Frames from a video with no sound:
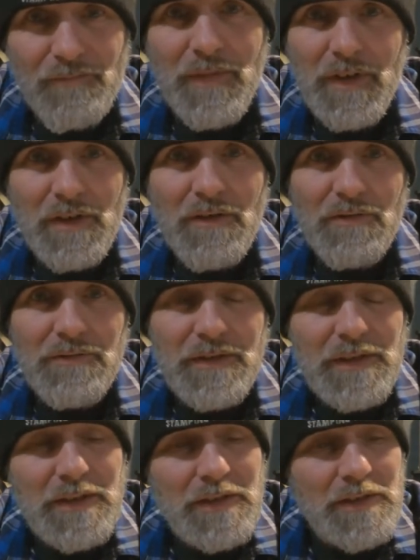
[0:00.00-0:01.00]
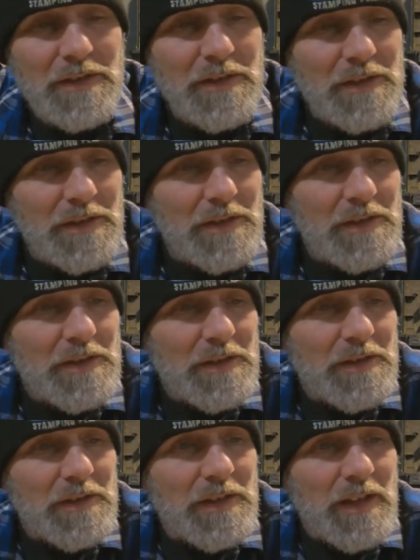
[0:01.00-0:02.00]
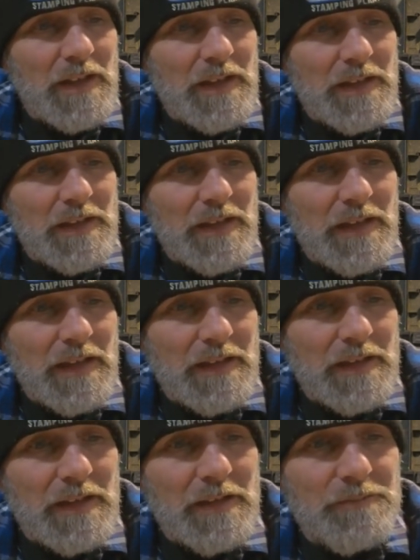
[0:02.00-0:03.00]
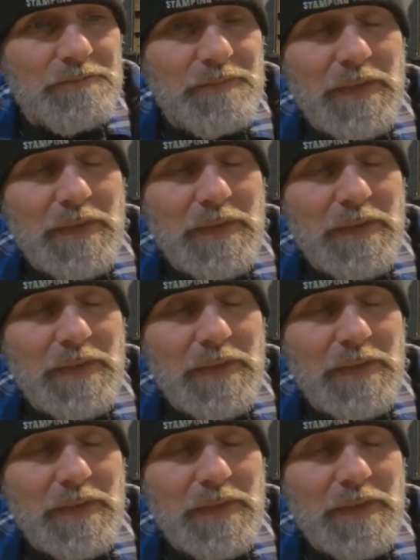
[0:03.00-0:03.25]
but a gold. And they ended up